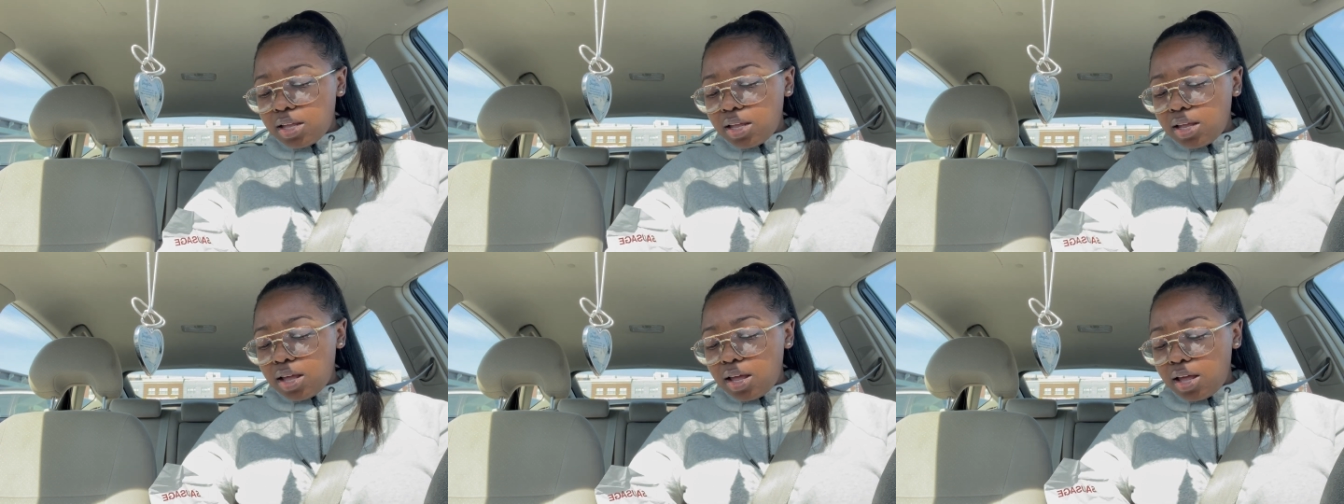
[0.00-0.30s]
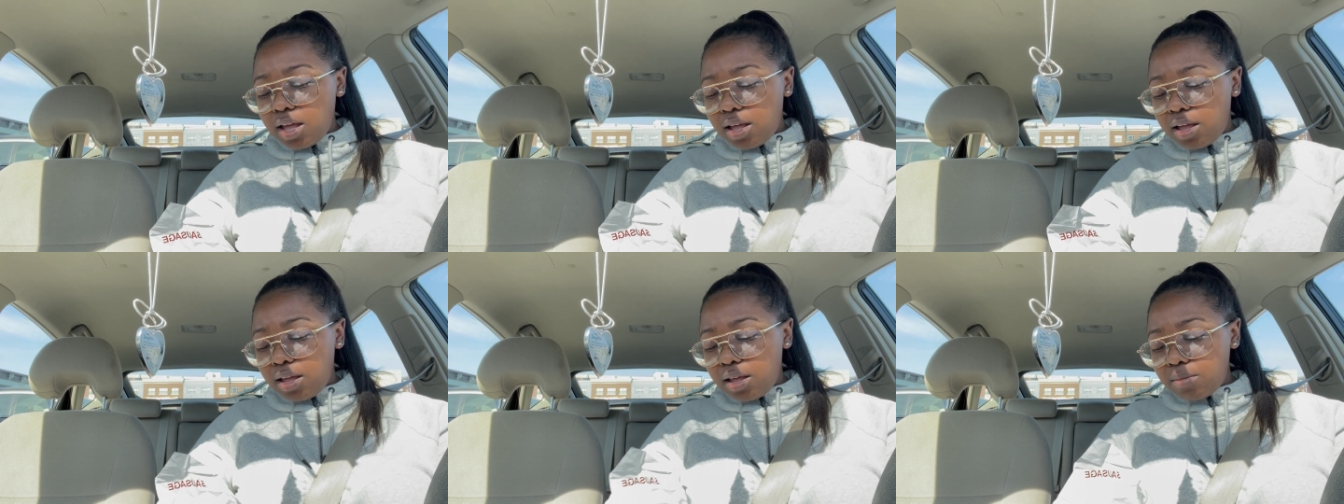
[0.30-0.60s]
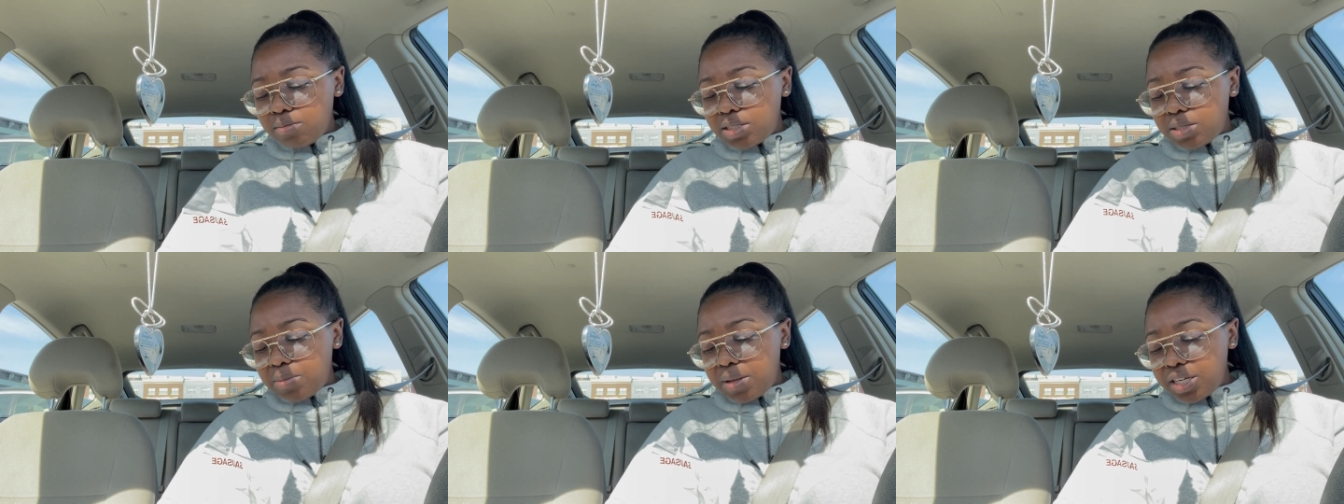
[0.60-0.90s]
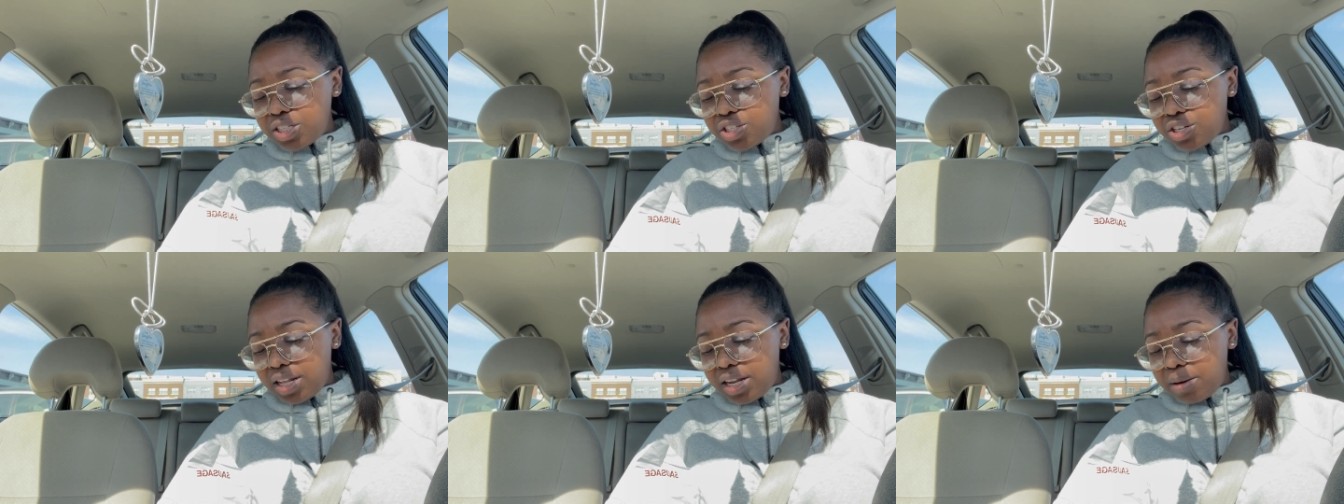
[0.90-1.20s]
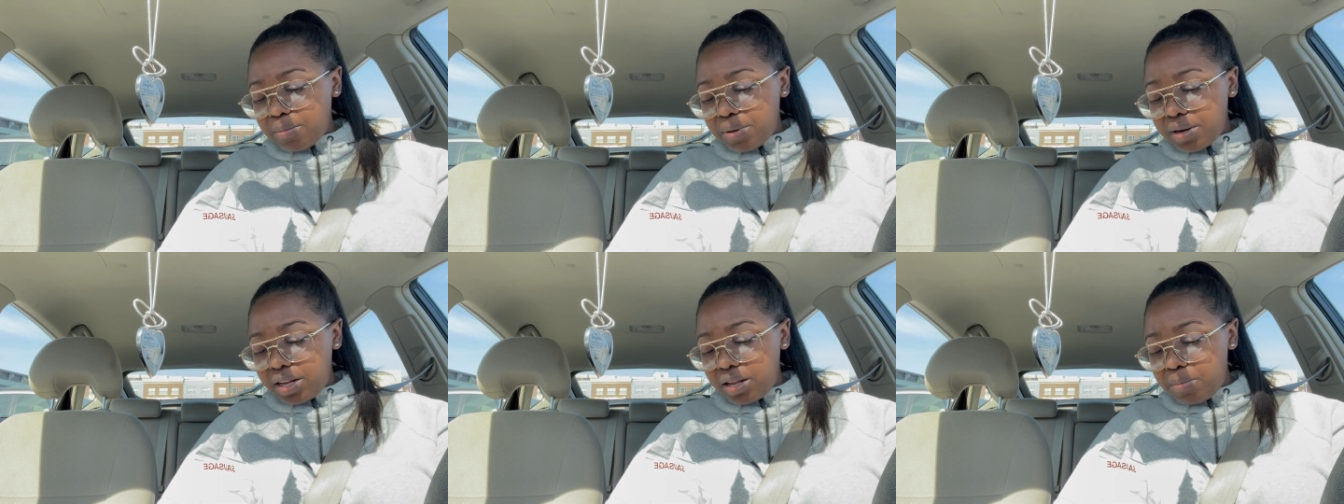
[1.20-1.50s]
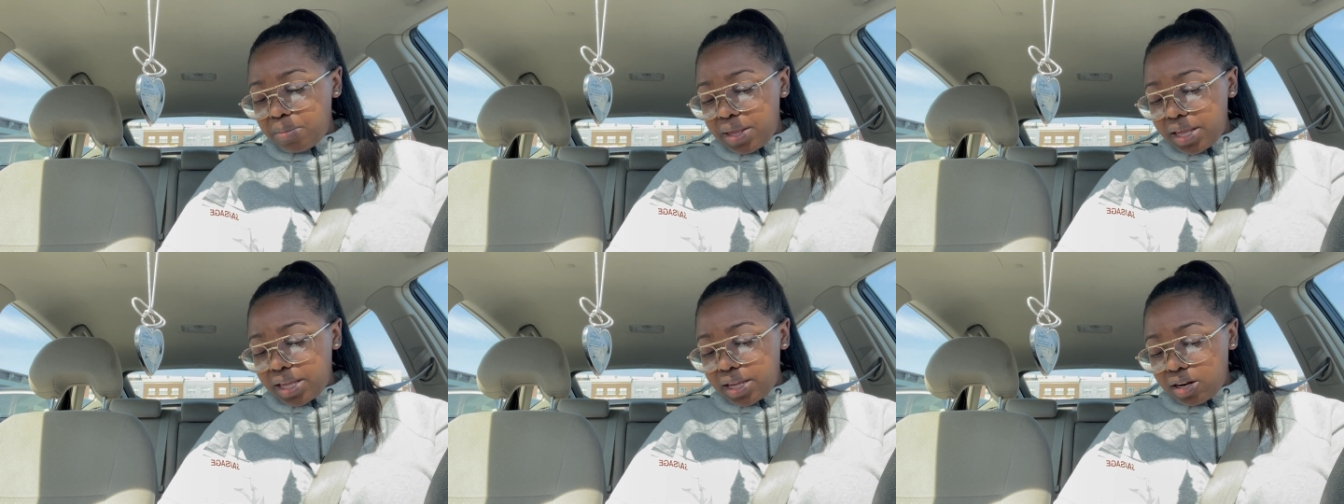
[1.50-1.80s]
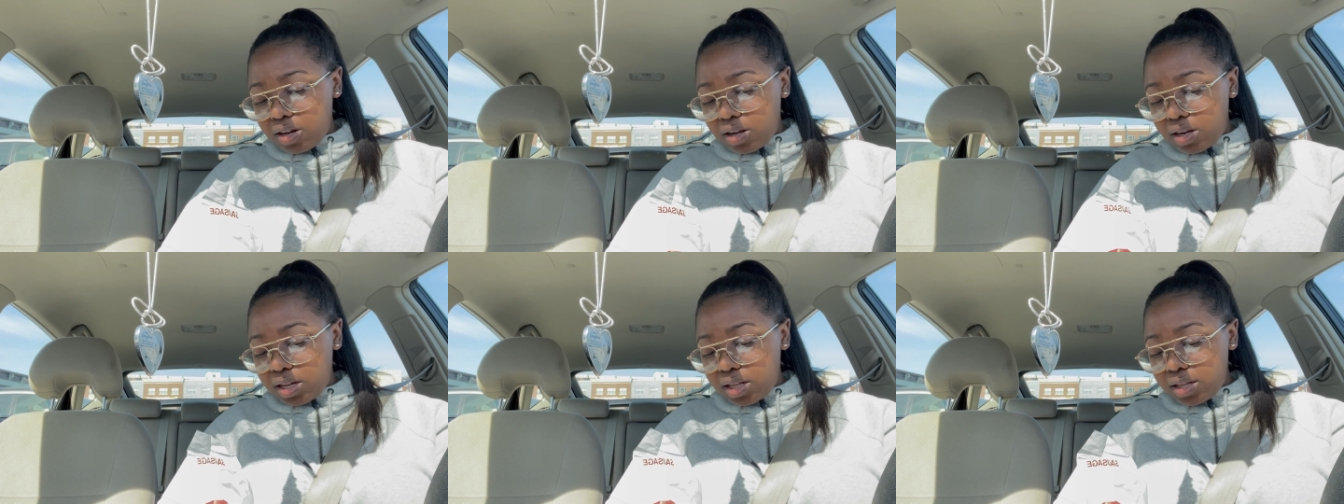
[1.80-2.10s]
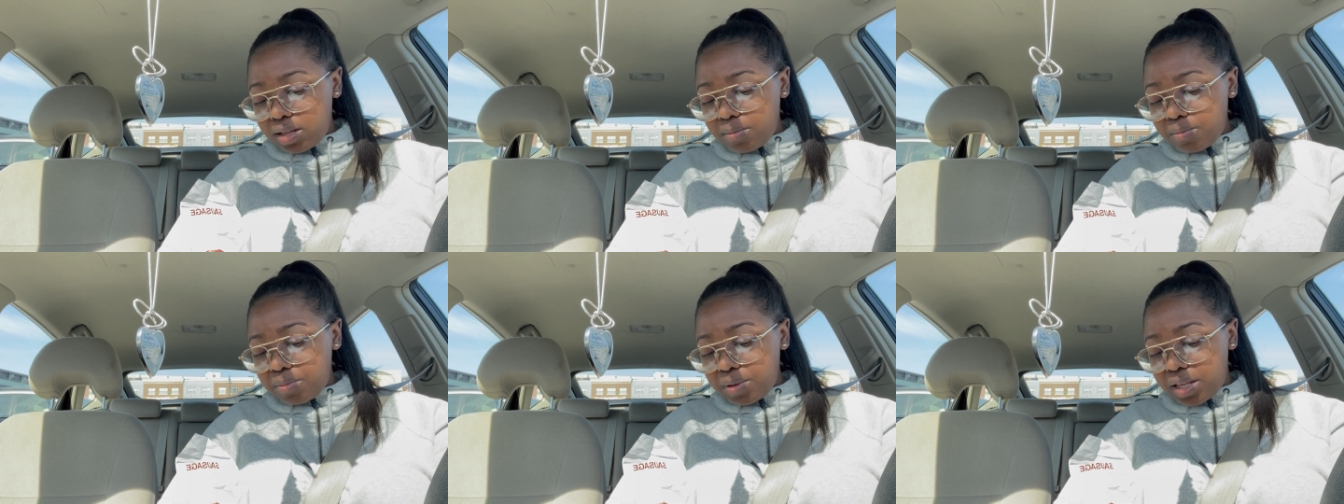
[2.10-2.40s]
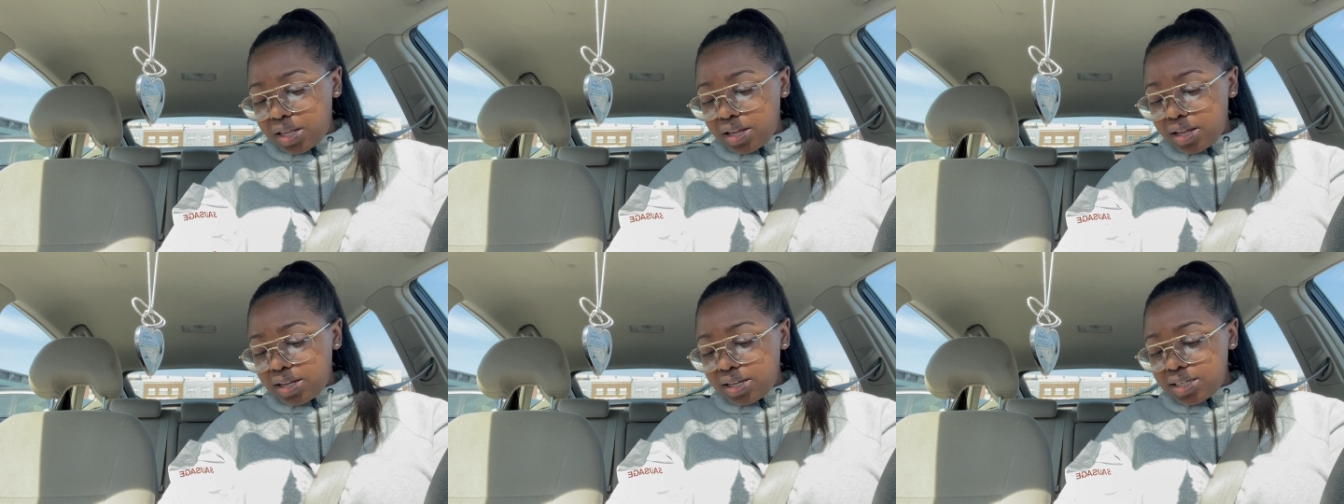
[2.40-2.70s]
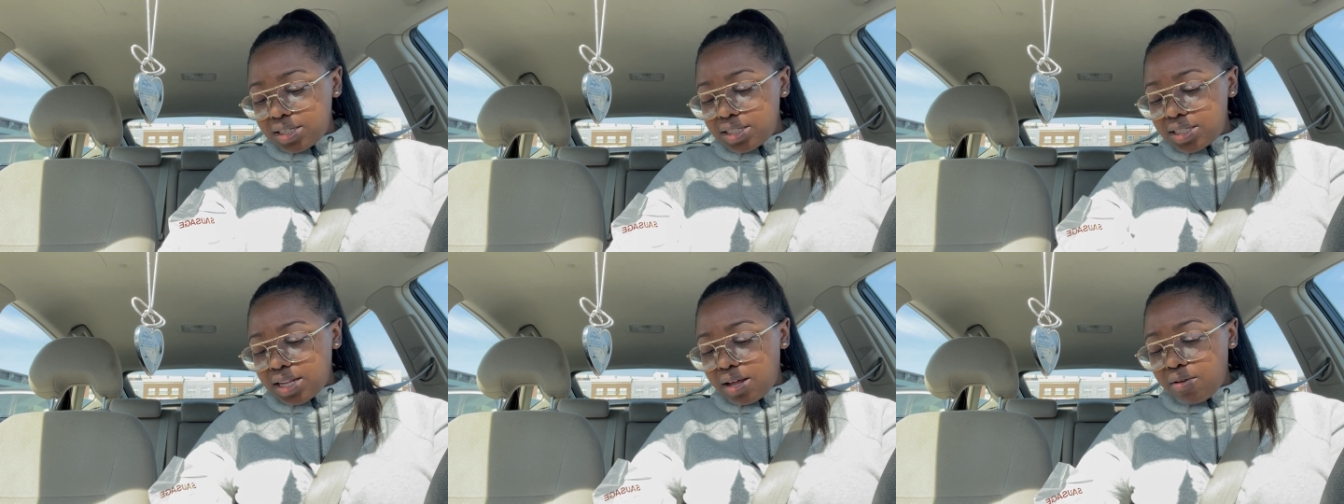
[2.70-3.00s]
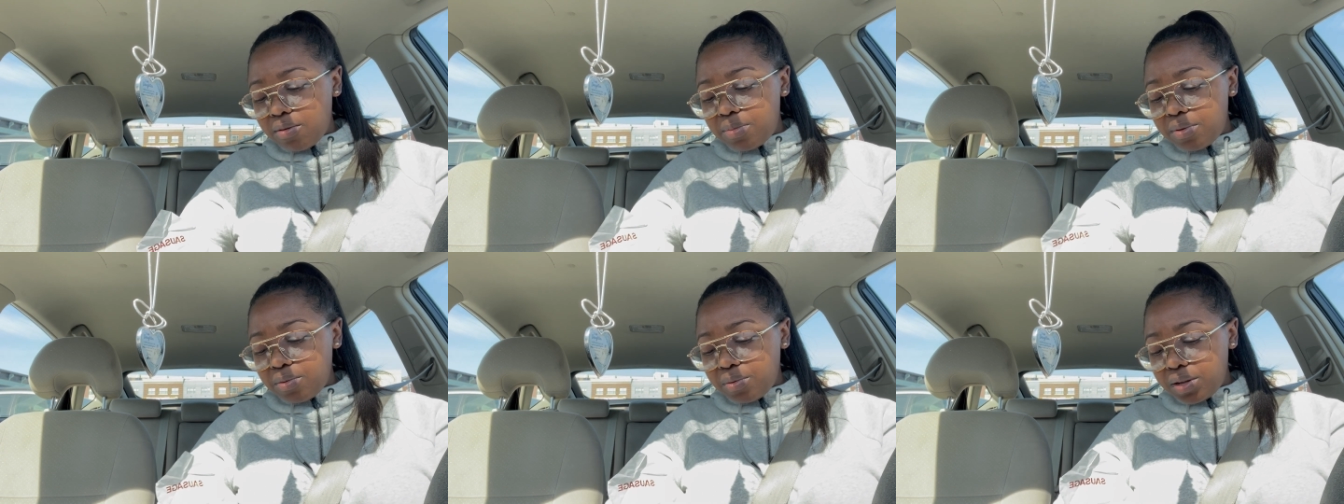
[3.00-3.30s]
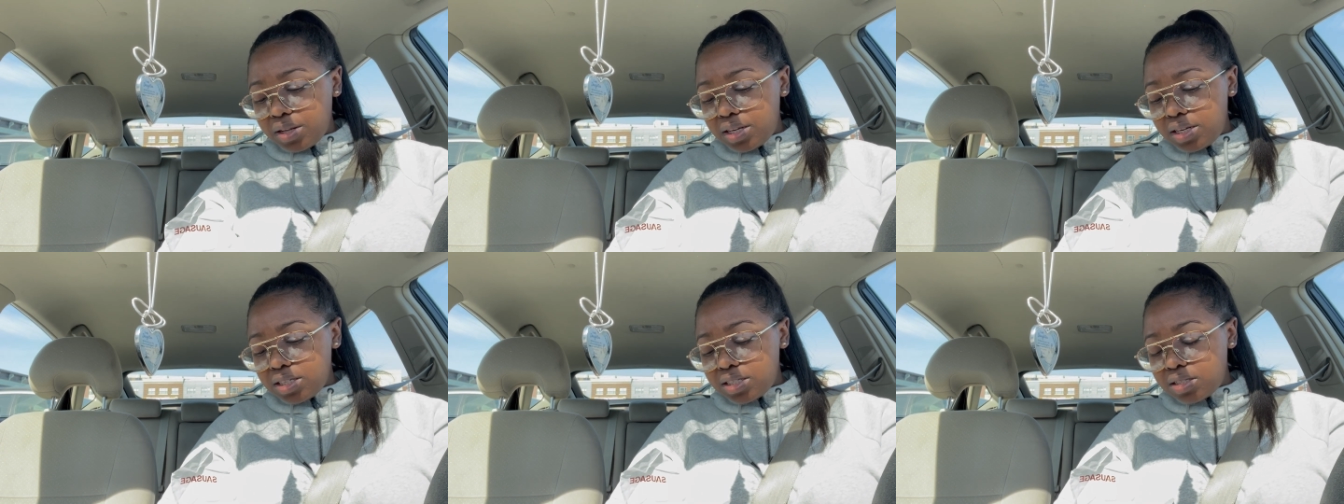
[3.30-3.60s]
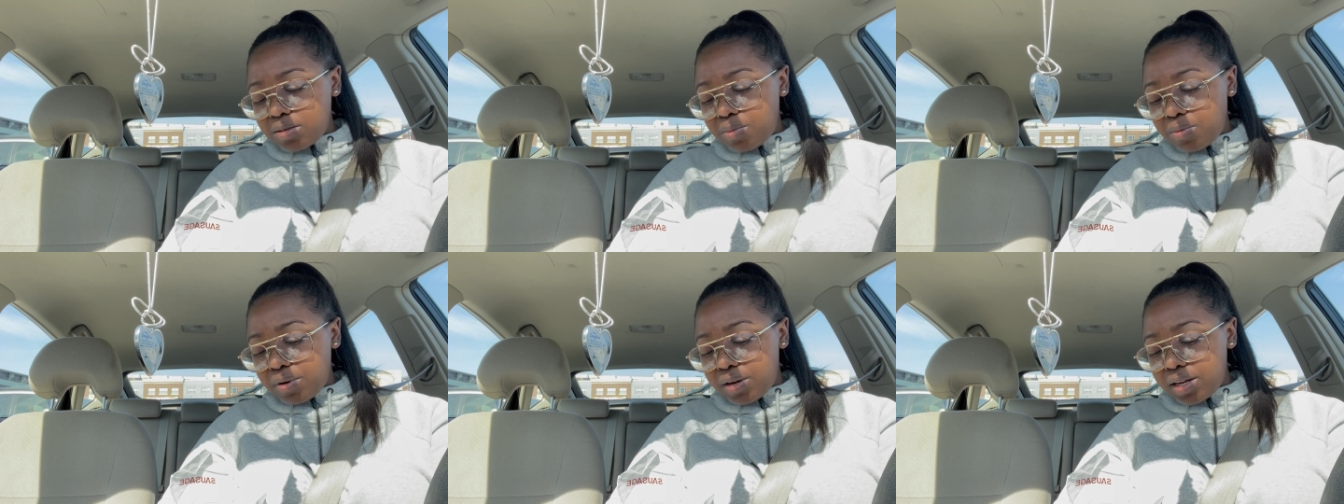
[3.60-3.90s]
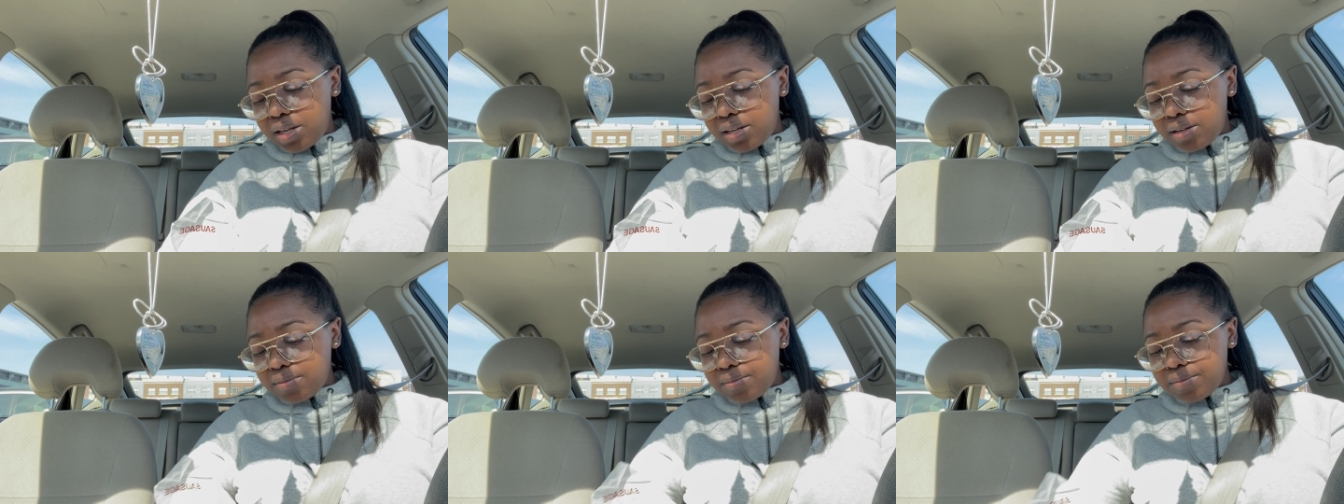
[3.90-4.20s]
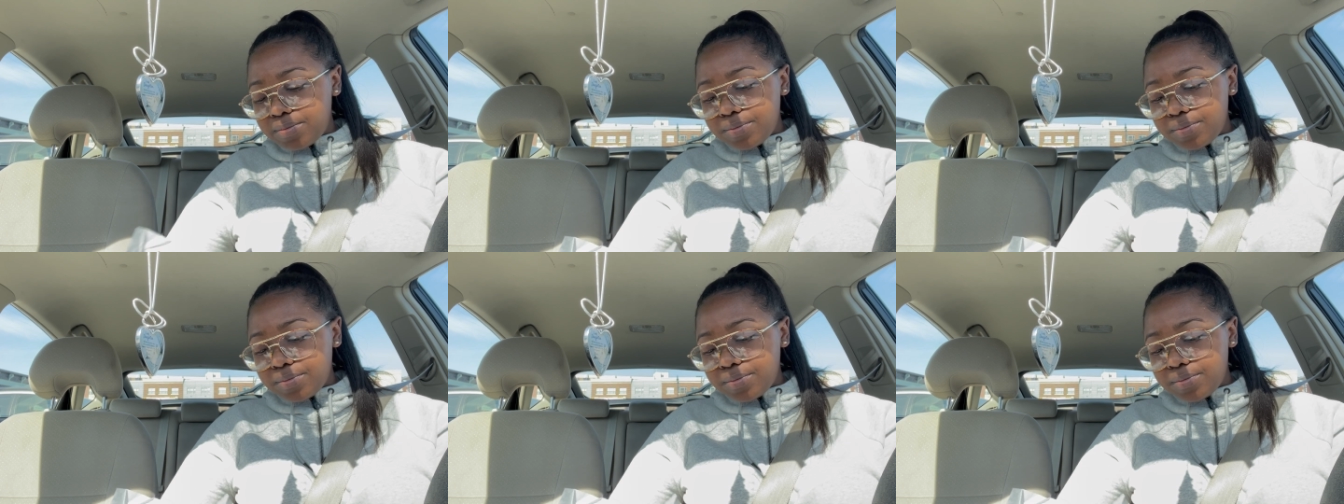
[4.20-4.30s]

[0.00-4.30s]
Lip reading: to make sure they didn't put any bacon on it, because that would be really disappointing.